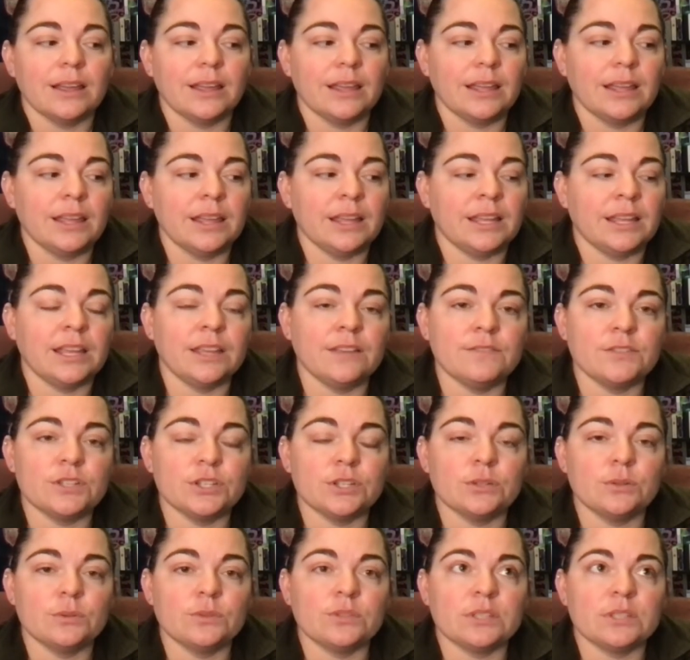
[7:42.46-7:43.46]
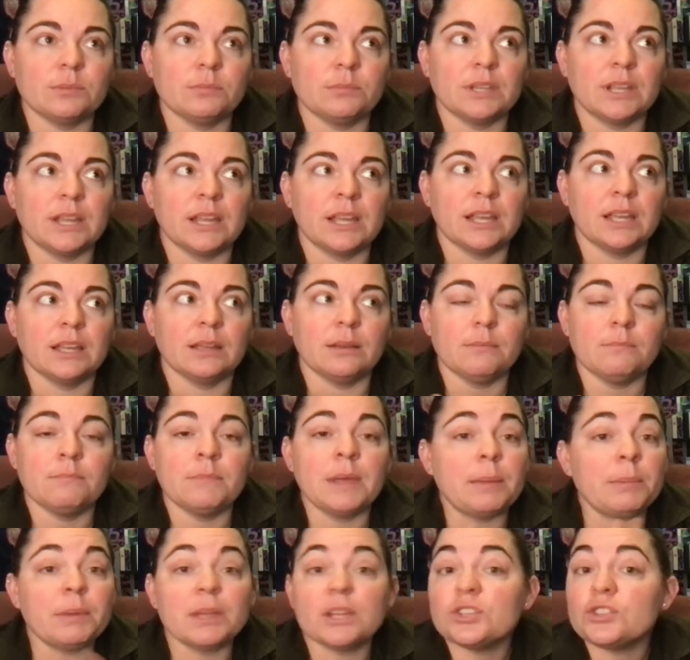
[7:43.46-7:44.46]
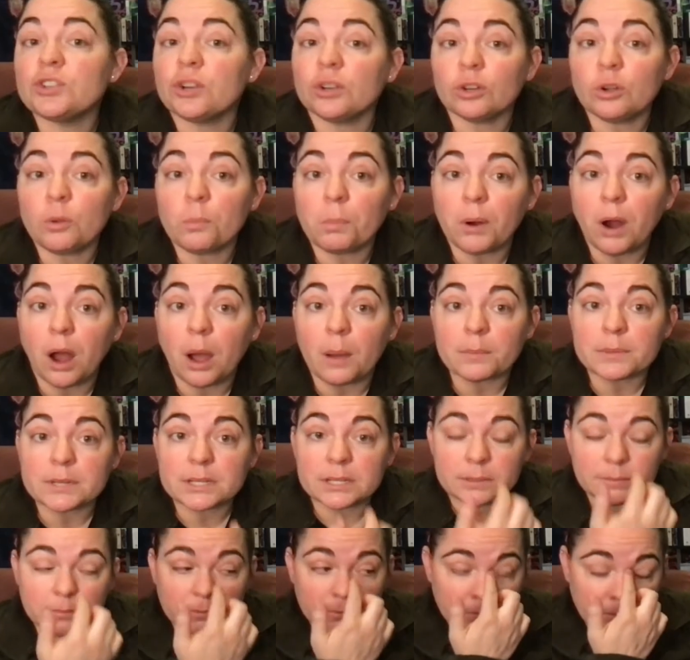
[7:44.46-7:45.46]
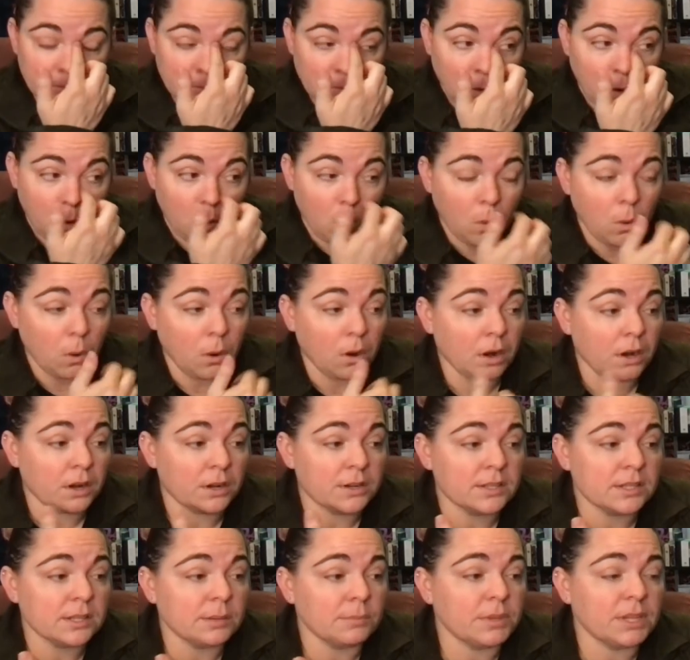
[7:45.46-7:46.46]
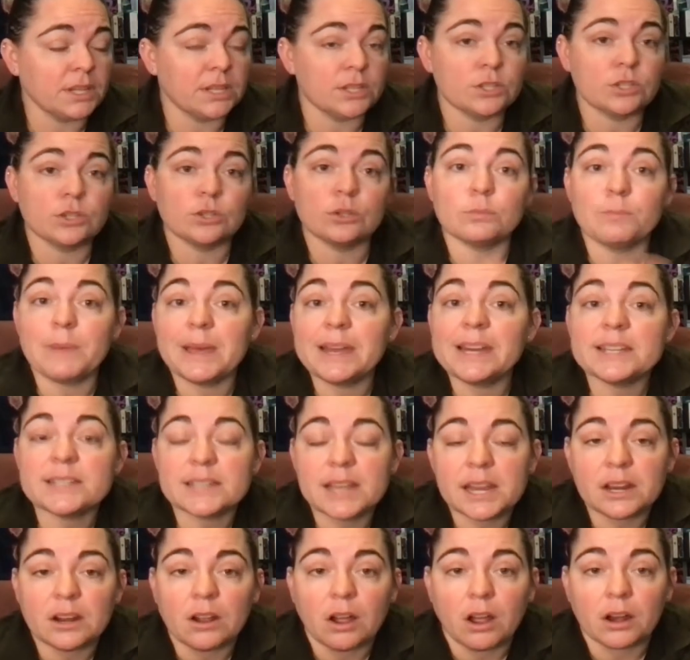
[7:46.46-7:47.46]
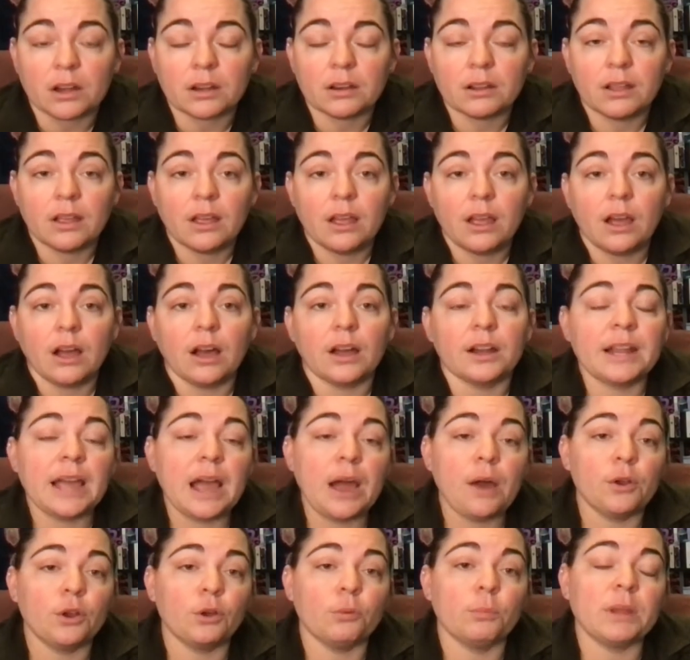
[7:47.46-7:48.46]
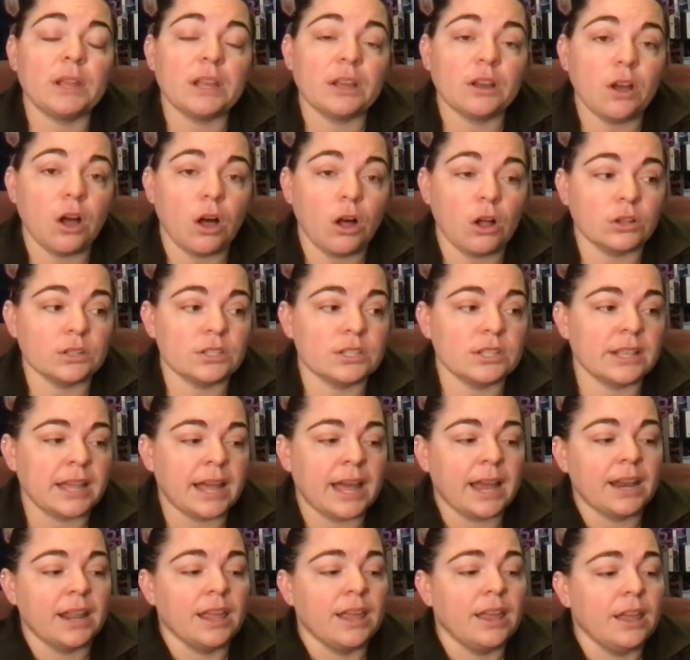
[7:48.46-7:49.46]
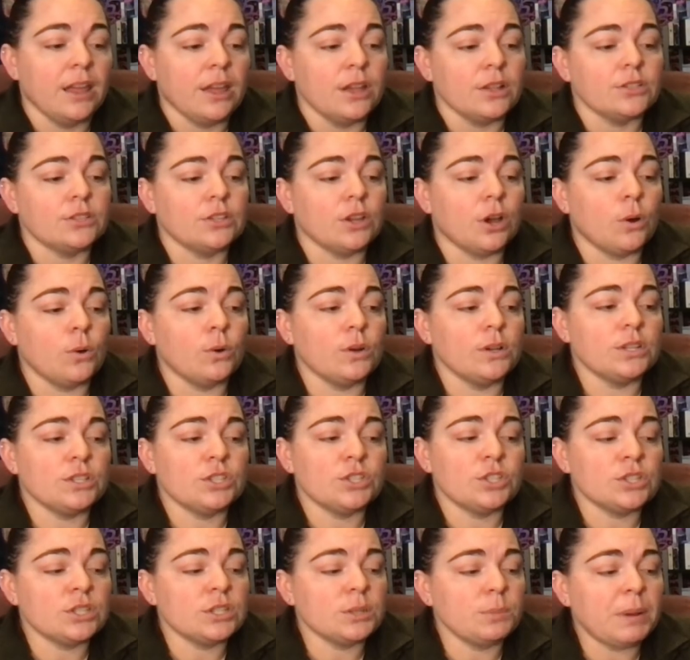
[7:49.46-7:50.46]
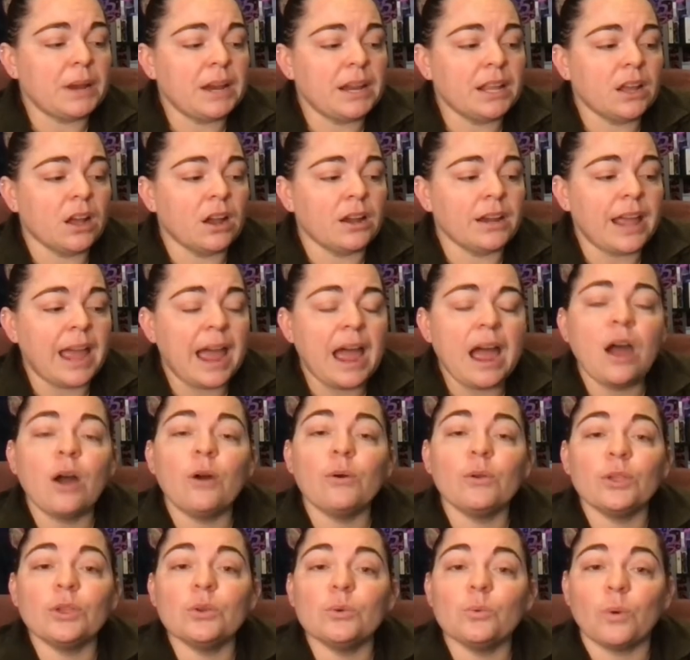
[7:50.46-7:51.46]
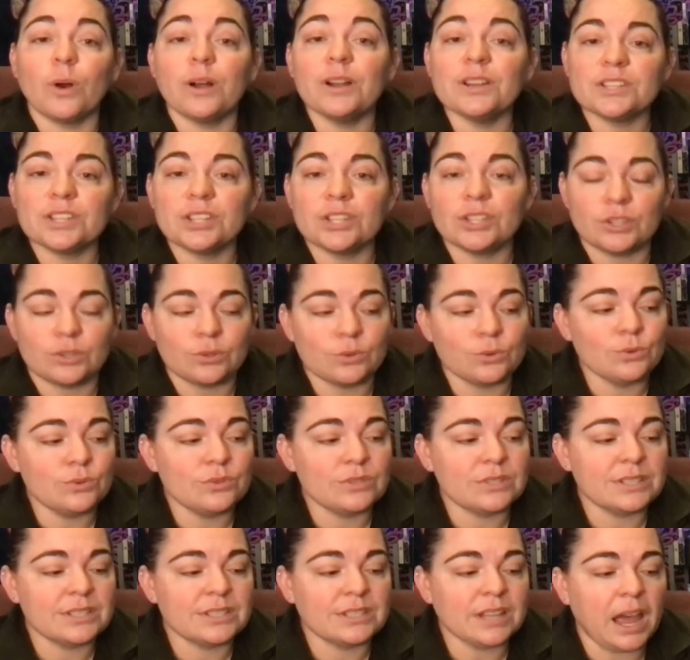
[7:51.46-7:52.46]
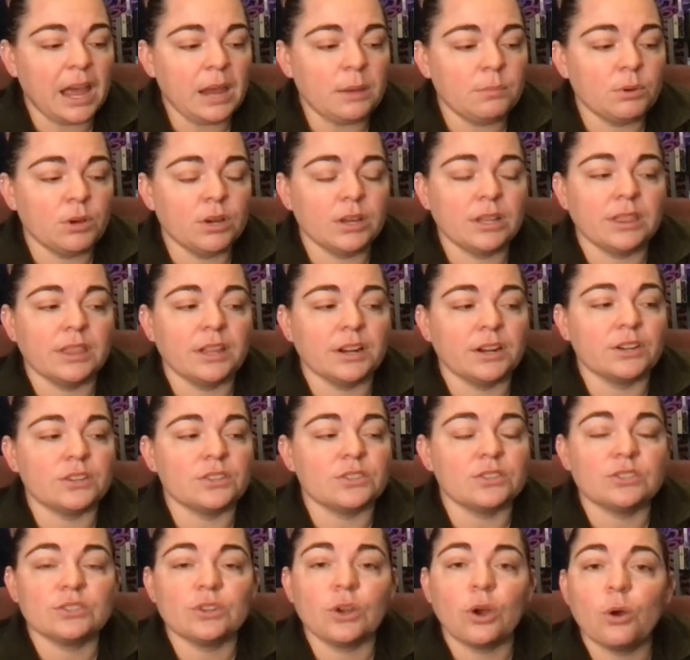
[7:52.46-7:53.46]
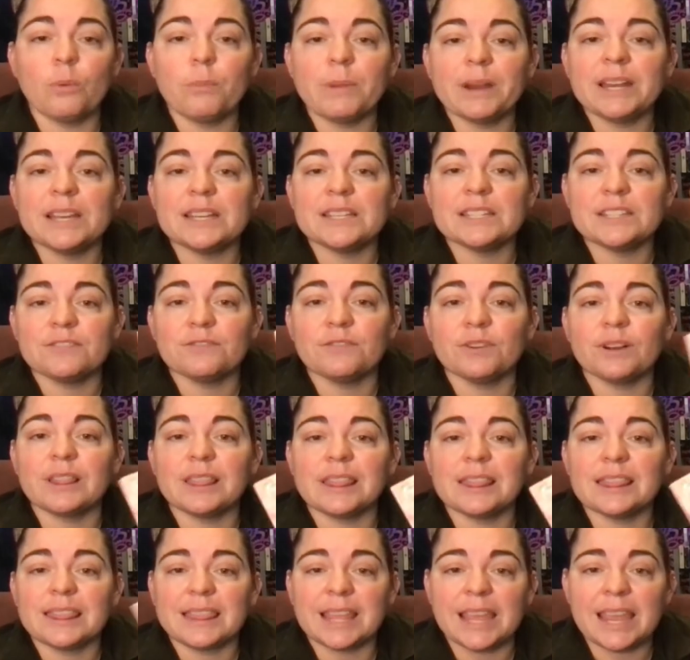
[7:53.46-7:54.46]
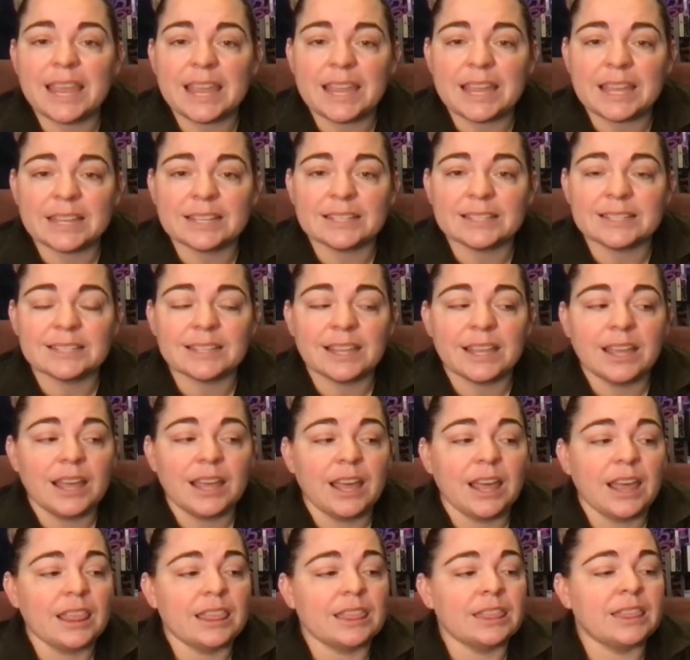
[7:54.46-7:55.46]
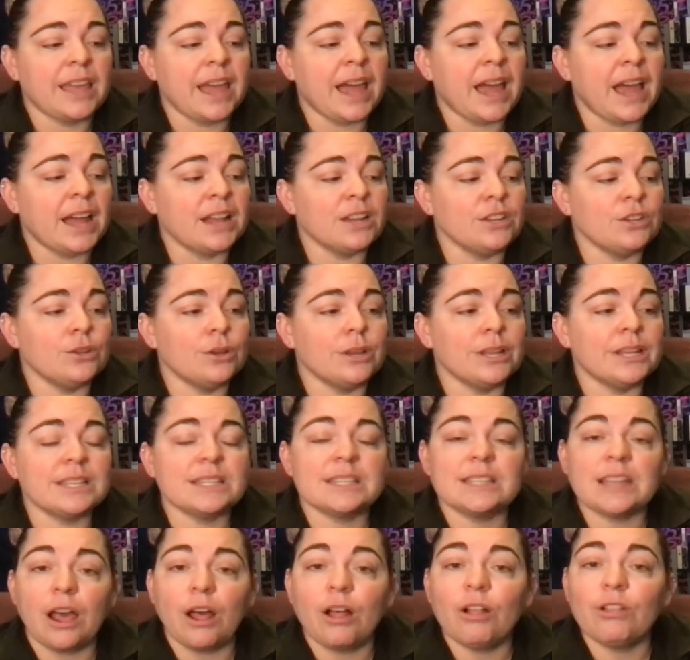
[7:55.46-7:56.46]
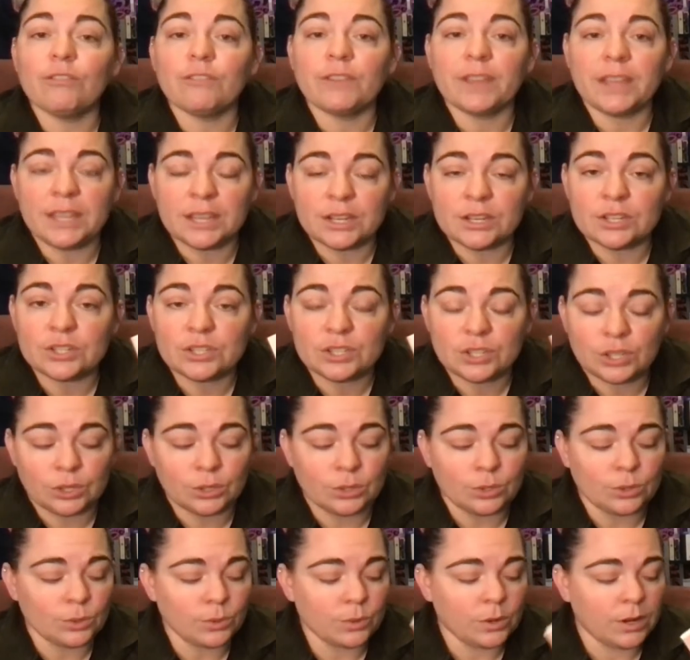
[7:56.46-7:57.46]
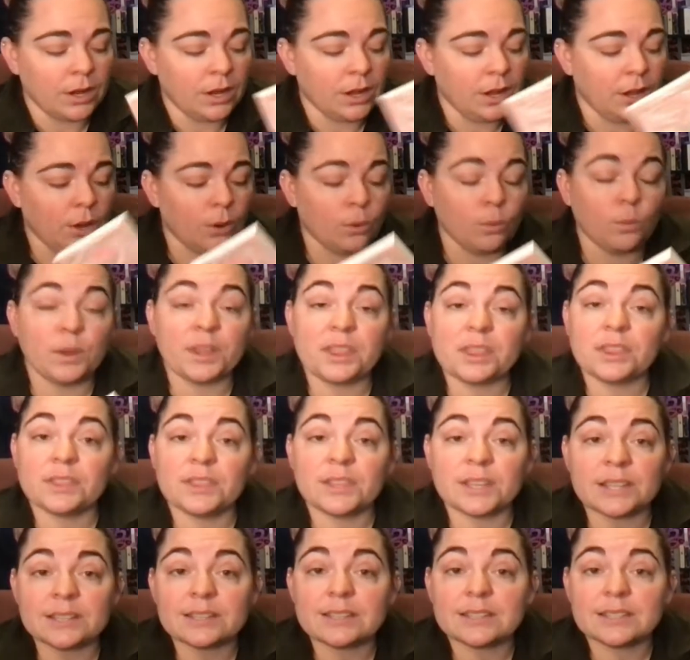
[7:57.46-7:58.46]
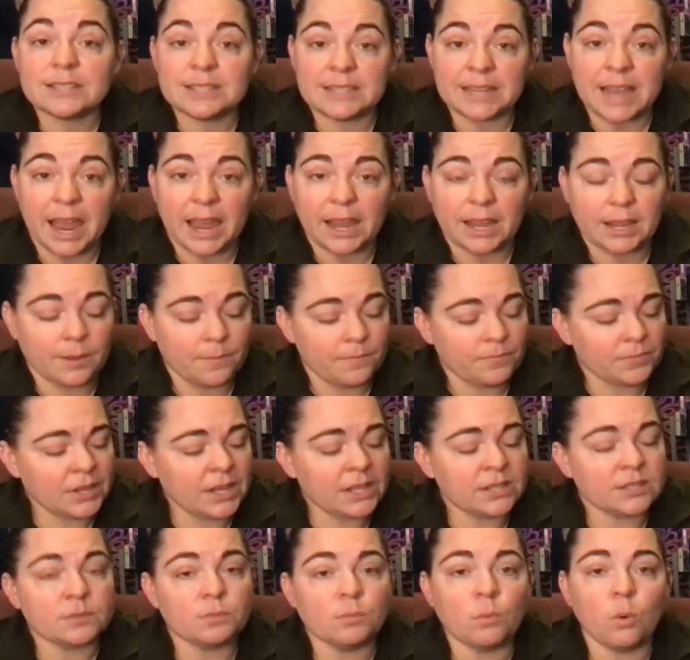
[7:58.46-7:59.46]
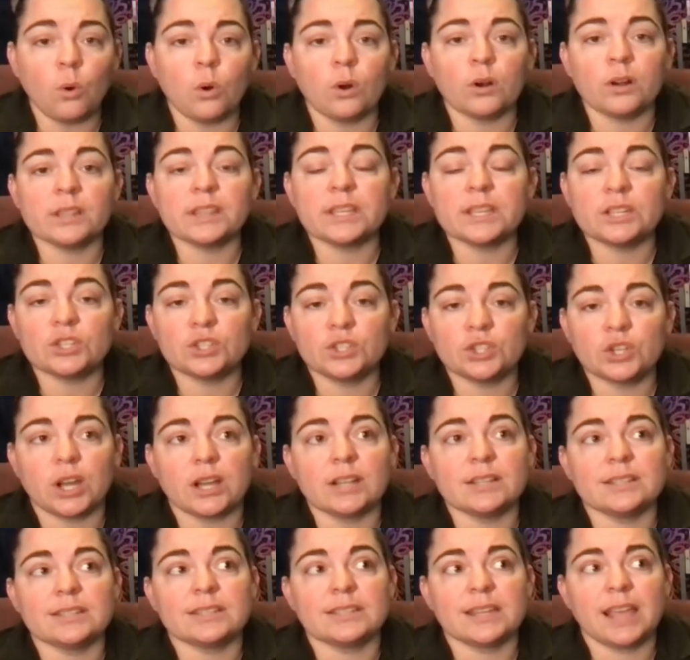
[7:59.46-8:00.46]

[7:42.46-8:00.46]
it gives you something, maybe a journal prompt or something to meditate on how you're being called to that. So just depending on how you want to use this guidebook, there's so many different things that you can delve into with this deck. It's more than just